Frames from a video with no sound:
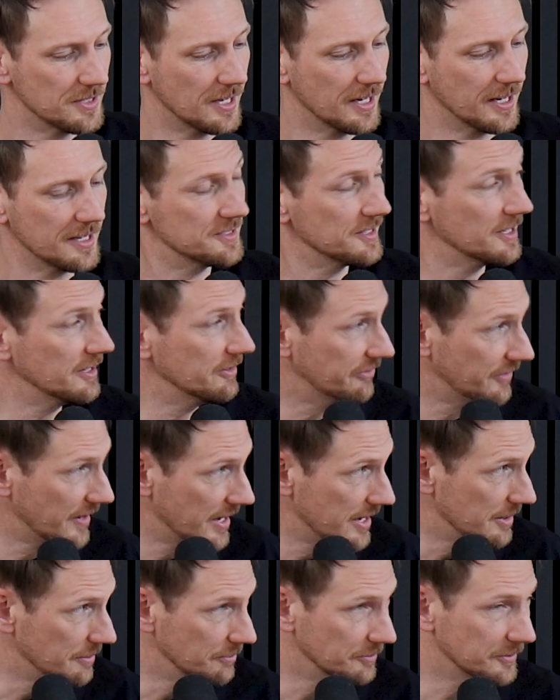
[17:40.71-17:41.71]
And I say
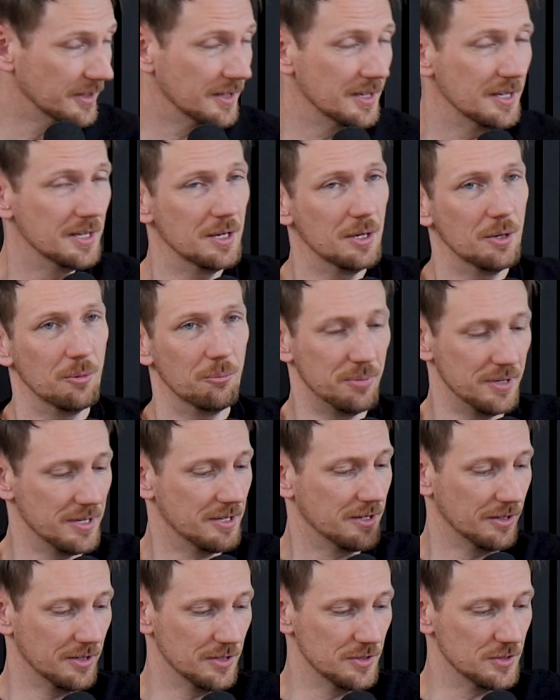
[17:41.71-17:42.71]
famed
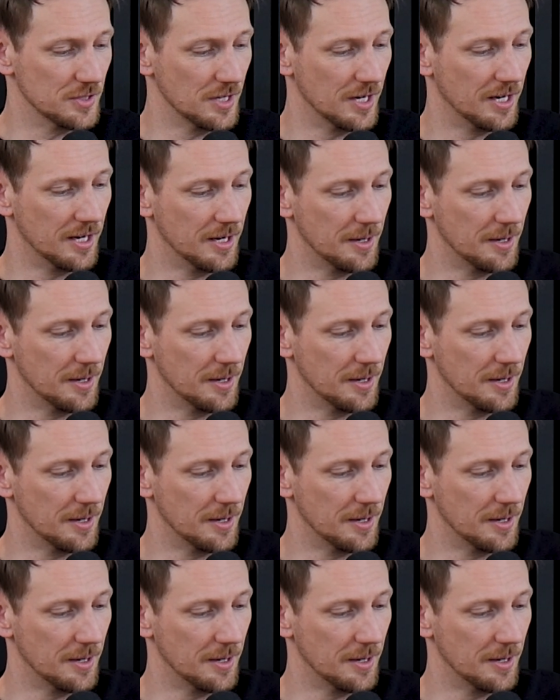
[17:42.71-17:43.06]
because